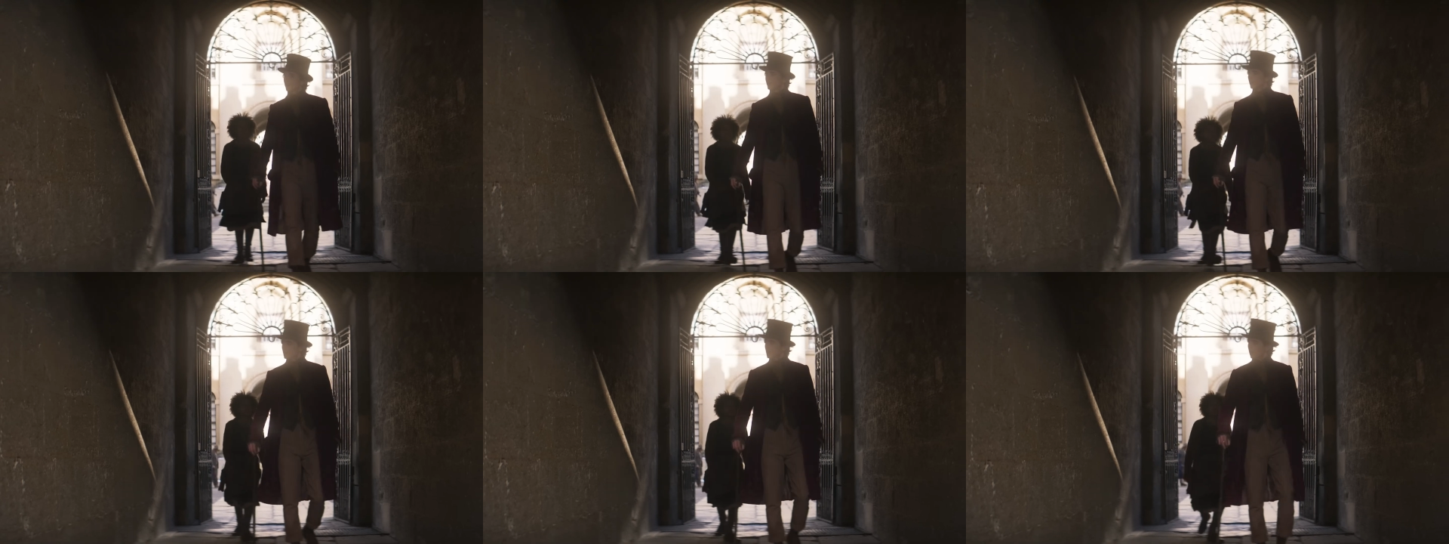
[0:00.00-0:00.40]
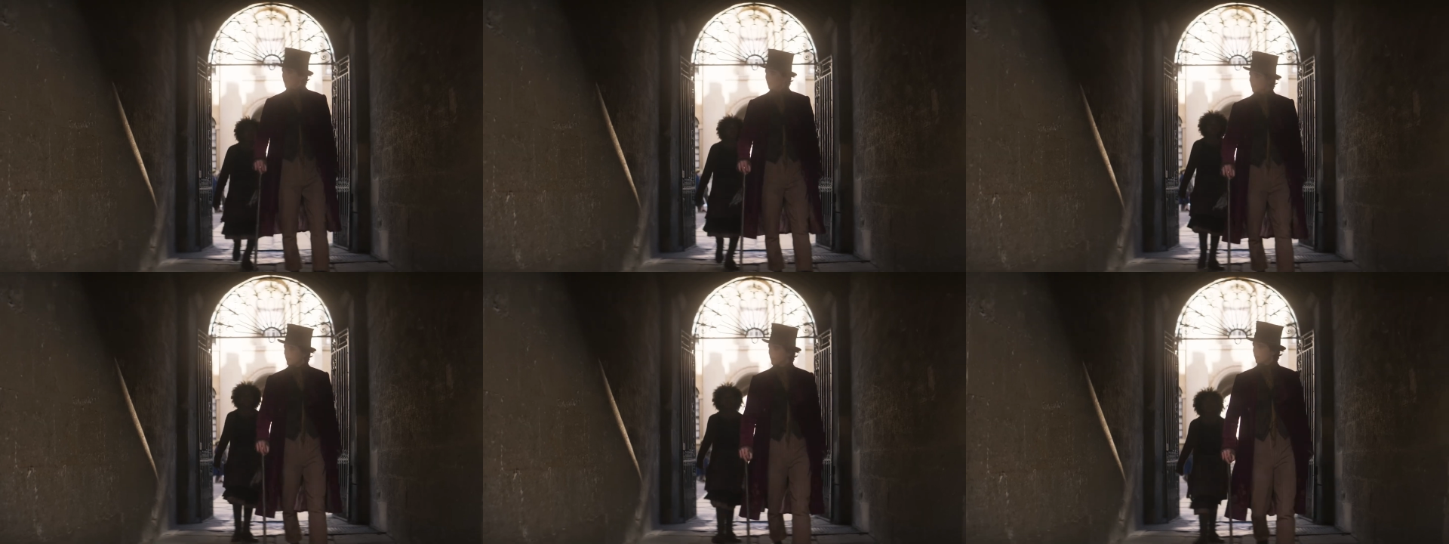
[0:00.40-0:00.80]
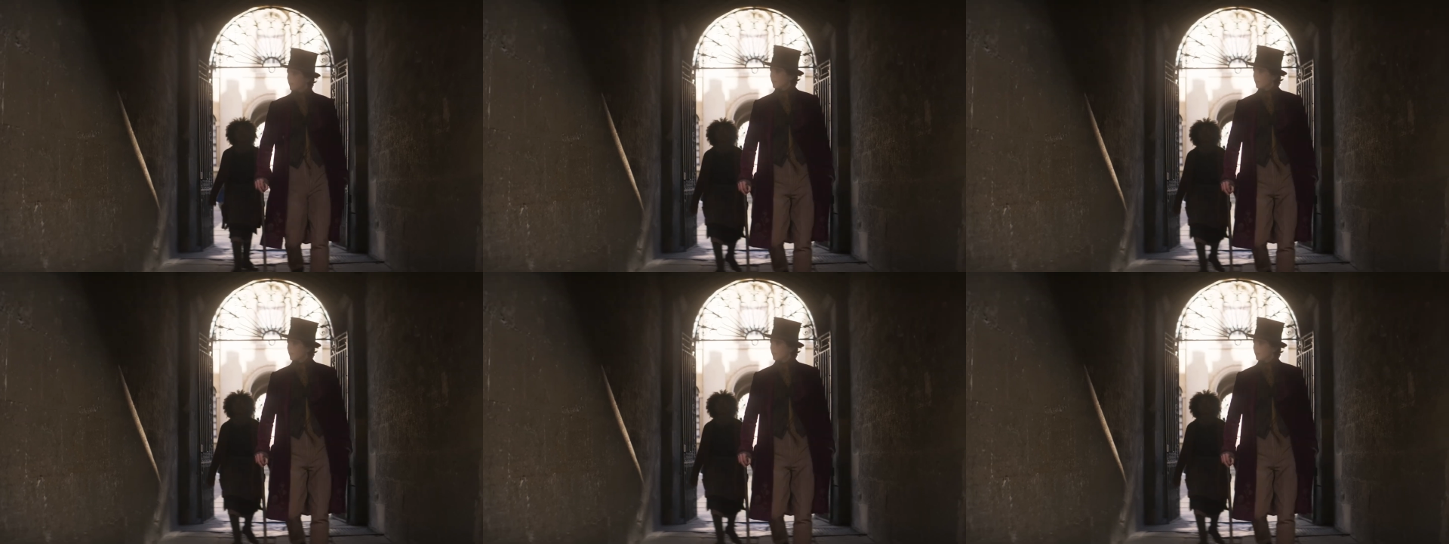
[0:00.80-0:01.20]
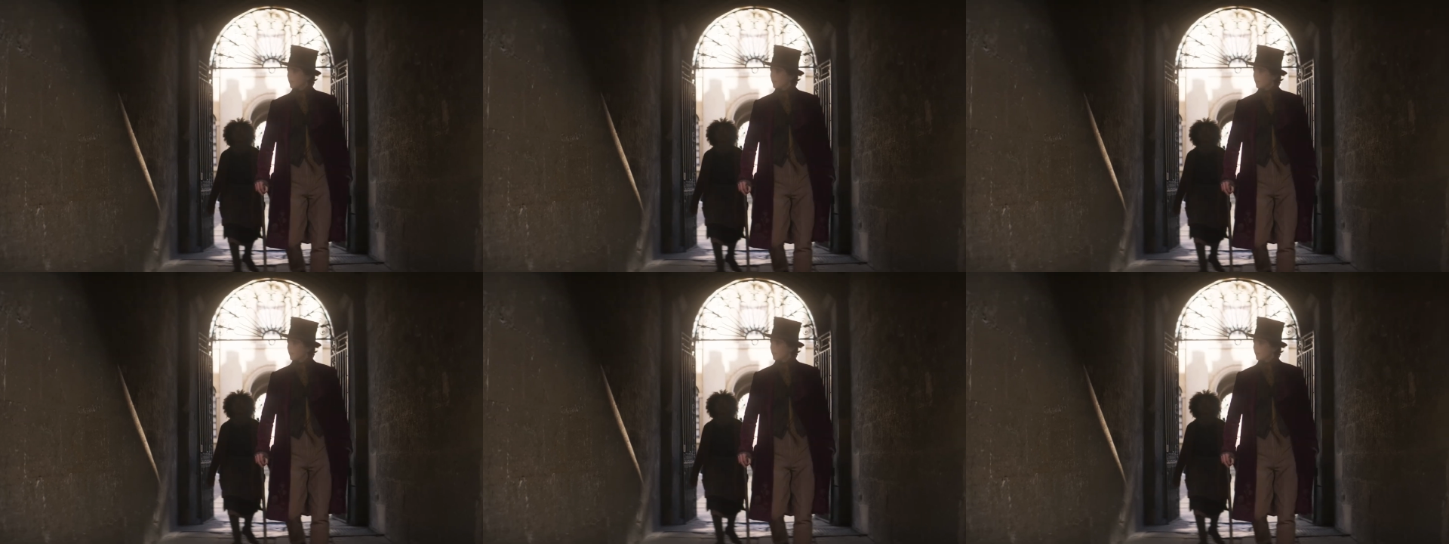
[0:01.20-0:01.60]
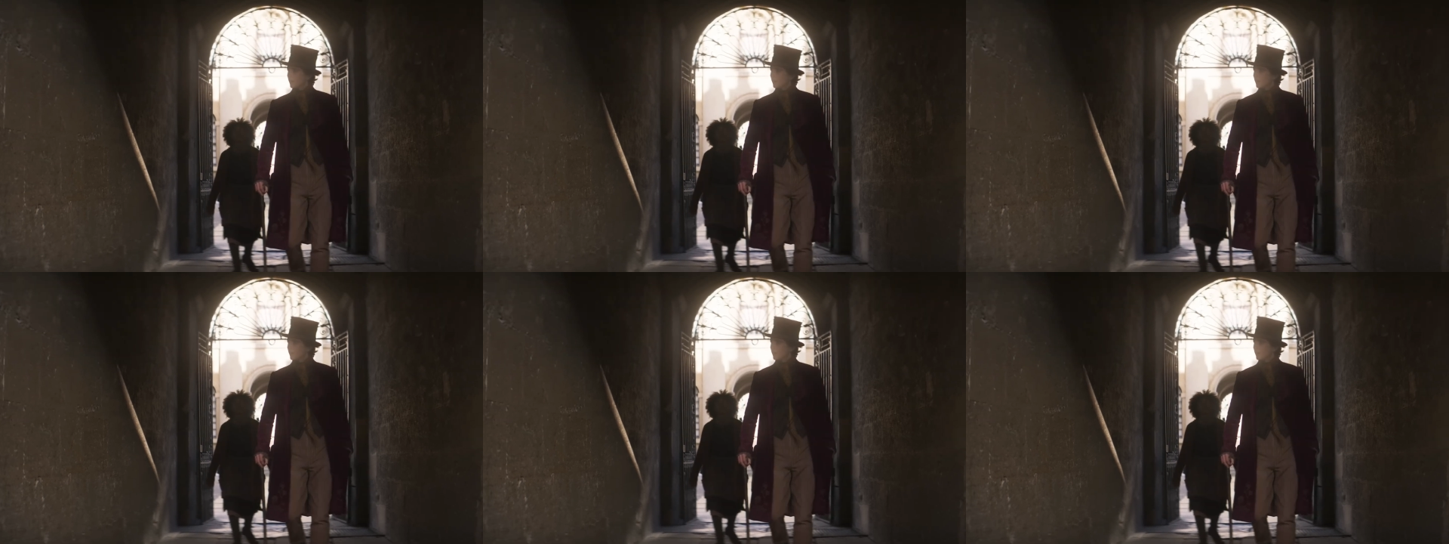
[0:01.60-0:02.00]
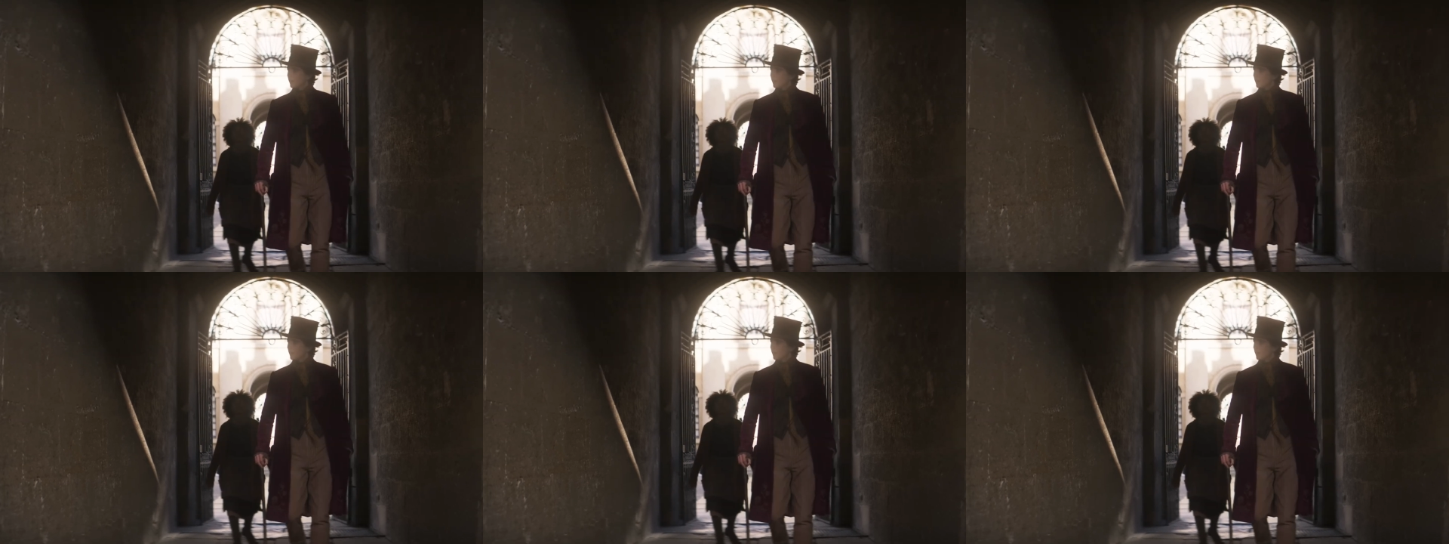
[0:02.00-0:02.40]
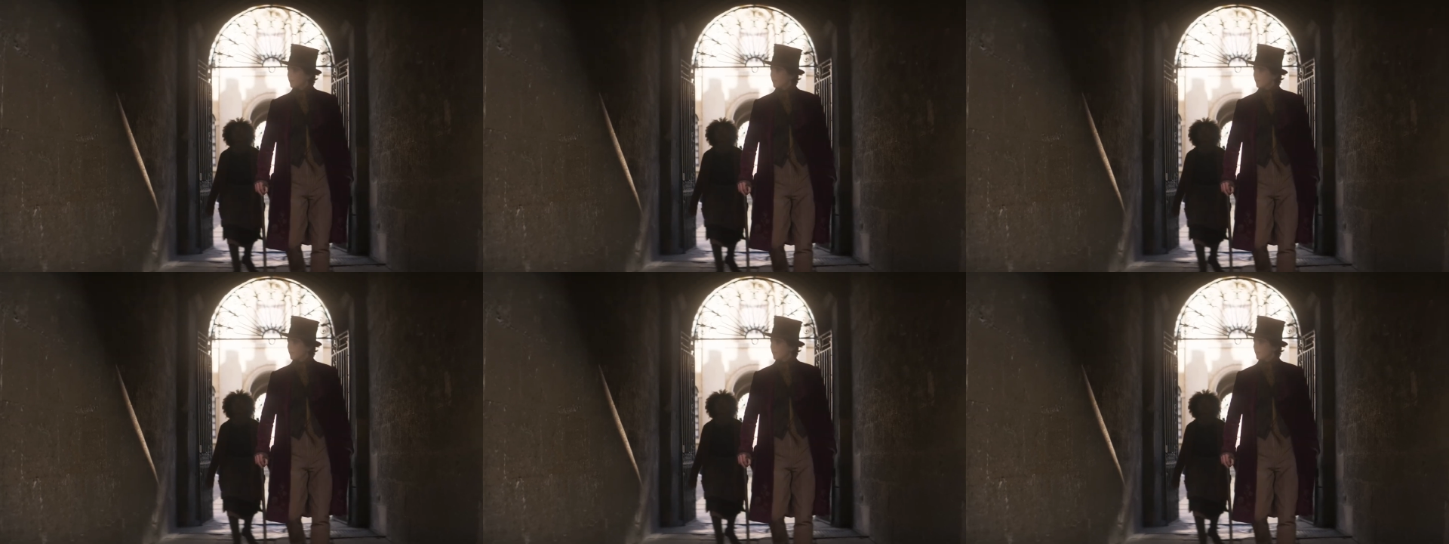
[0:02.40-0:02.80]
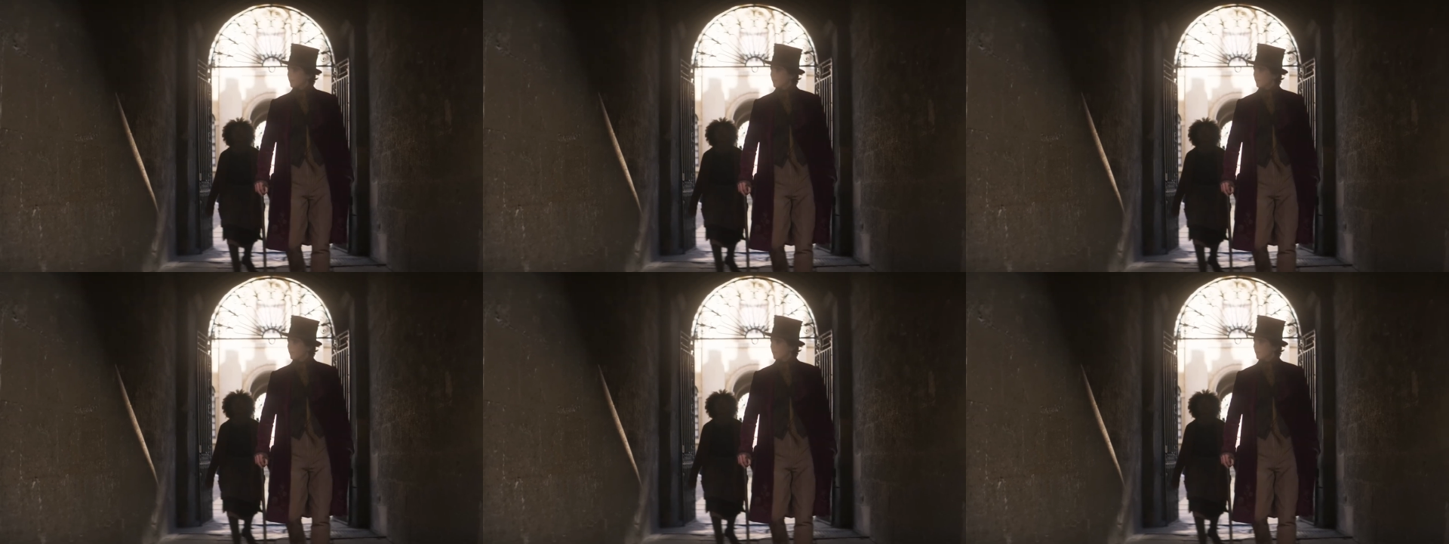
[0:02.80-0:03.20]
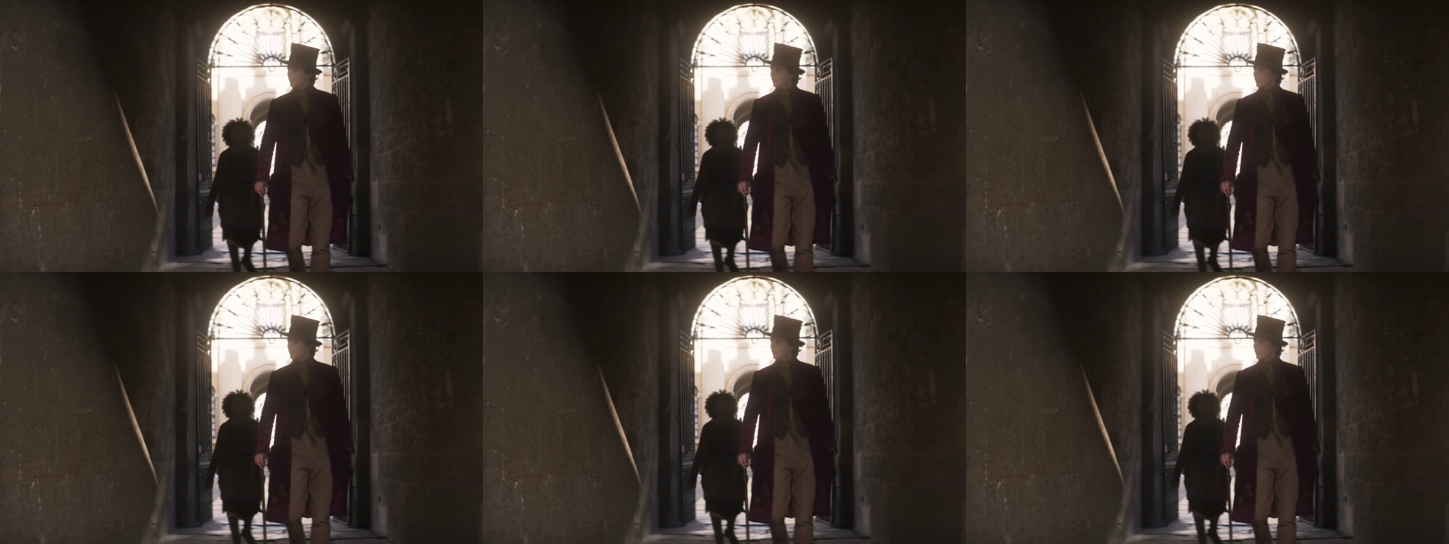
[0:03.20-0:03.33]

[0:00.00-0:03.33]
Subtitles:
Nobody's mouth can be seen.